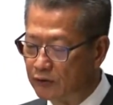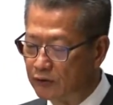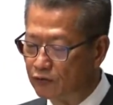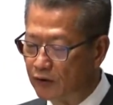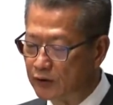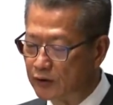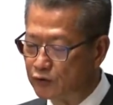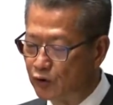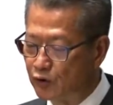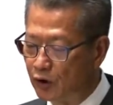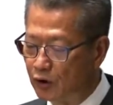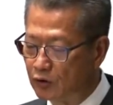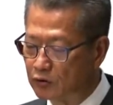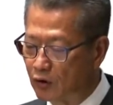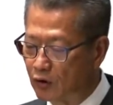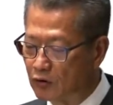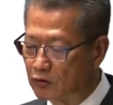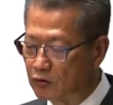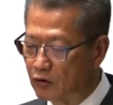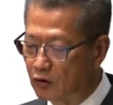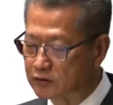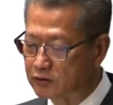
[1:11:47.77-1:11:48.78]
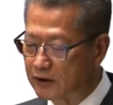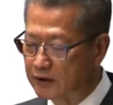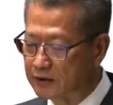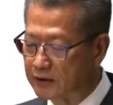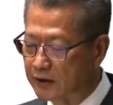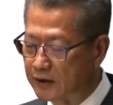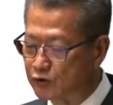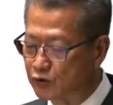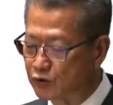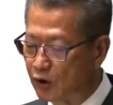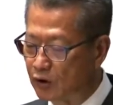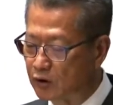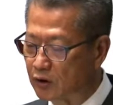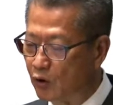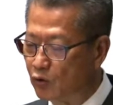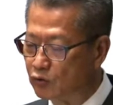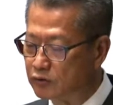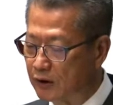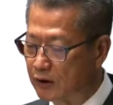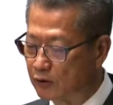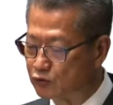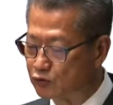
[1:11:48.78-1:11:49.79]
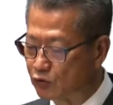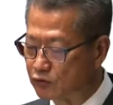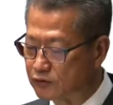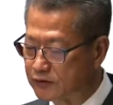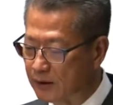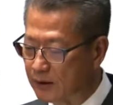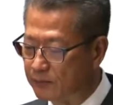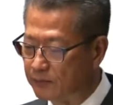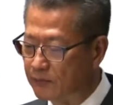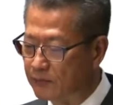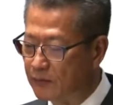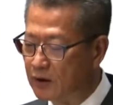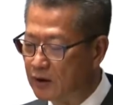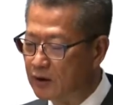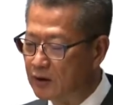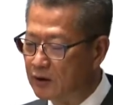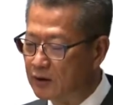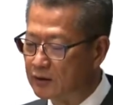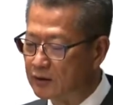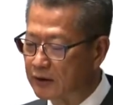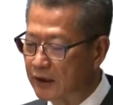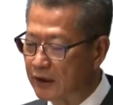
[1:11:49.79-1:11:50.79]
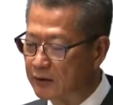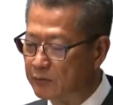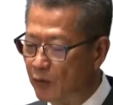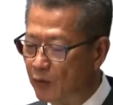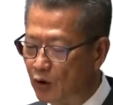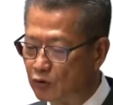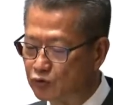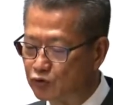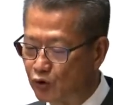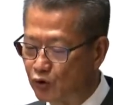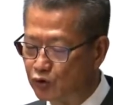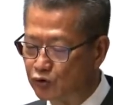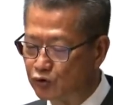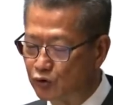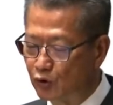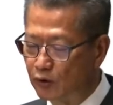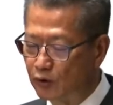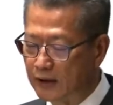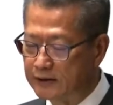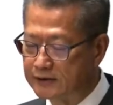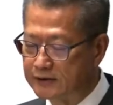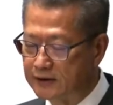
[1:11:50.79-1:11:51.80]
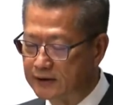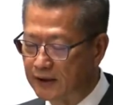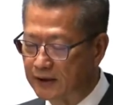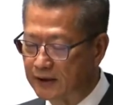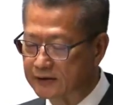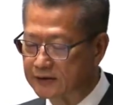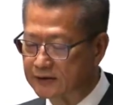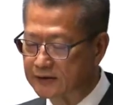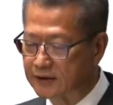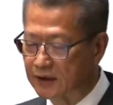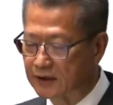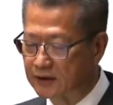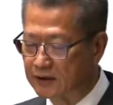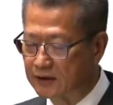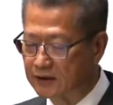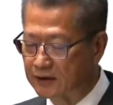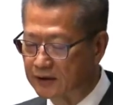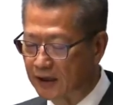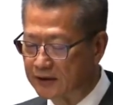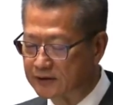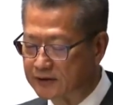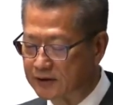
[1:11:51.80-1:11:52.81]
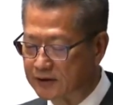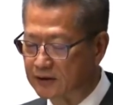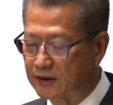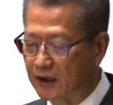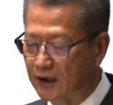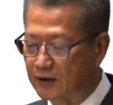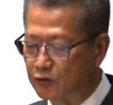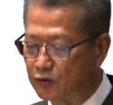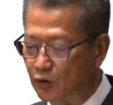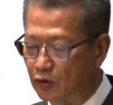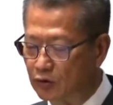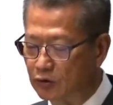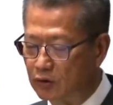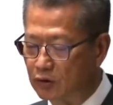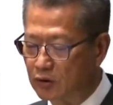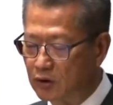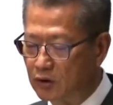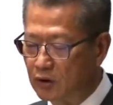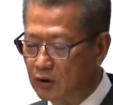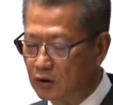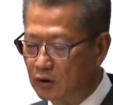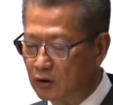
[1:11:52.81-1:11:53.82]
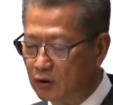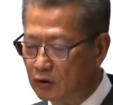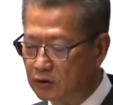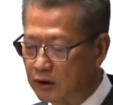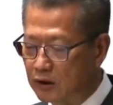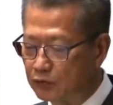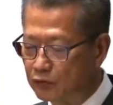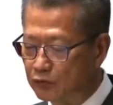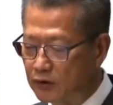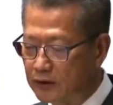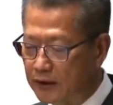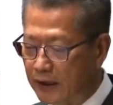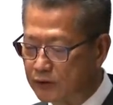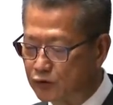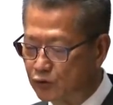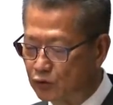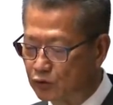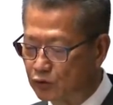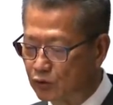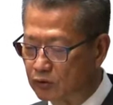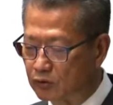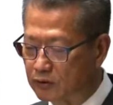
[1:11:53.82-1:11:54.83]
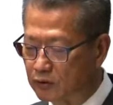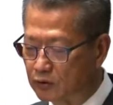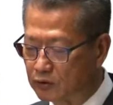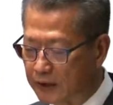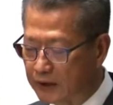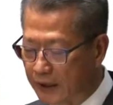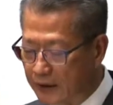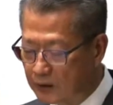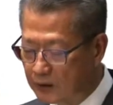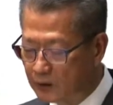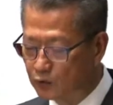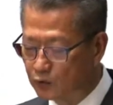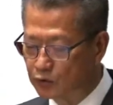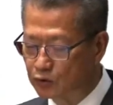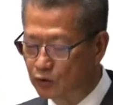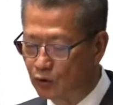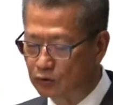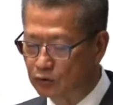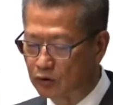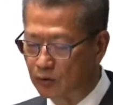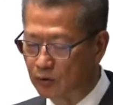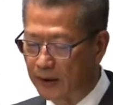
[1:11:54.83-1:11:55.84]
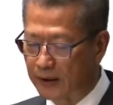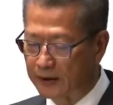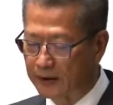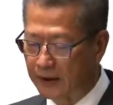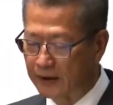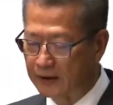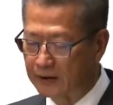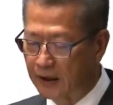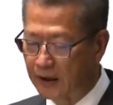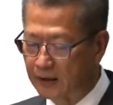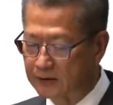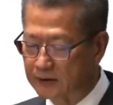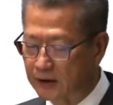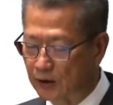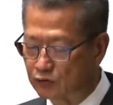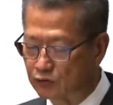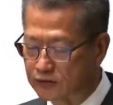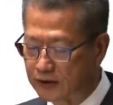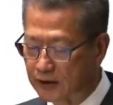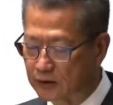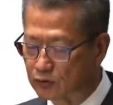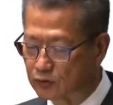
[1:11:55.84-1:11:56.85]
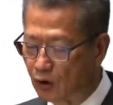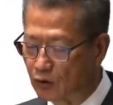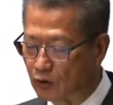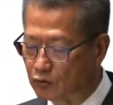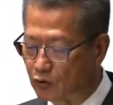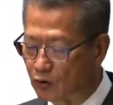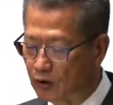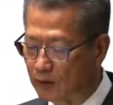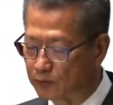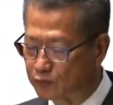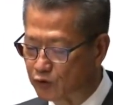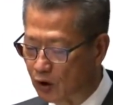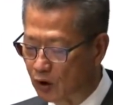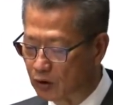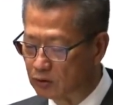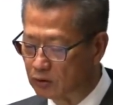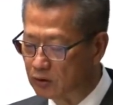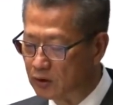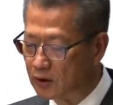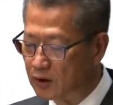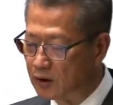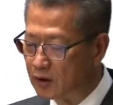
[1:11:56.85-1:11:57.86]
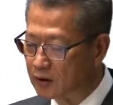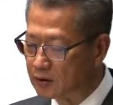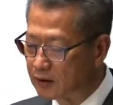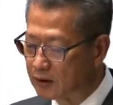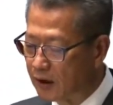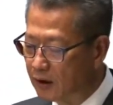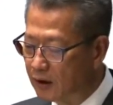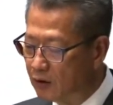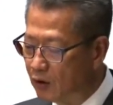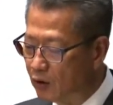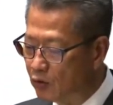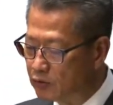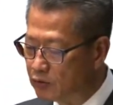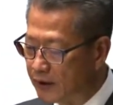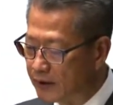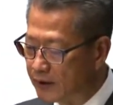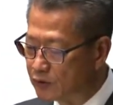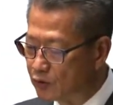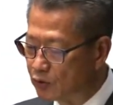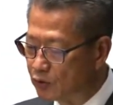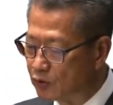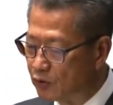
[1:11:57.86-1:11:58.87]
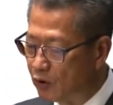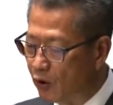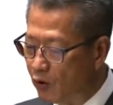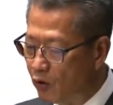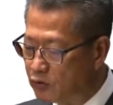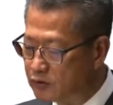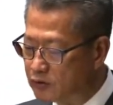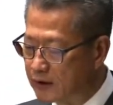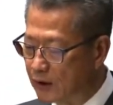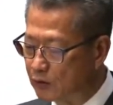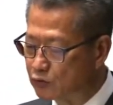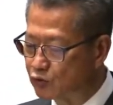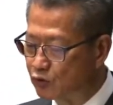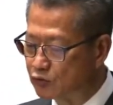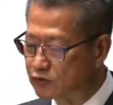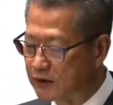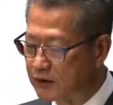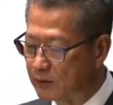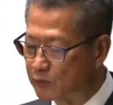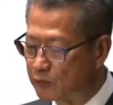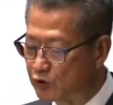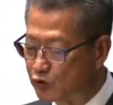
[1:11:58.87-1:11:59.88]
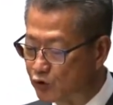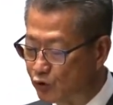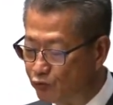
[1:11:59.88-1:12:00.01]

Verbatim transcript: application to the LegCo within this year to redevelop the air mail center at the HKIA with a view to bringing the center into operation by the end of 2027 at the earliest. We will continue to work with the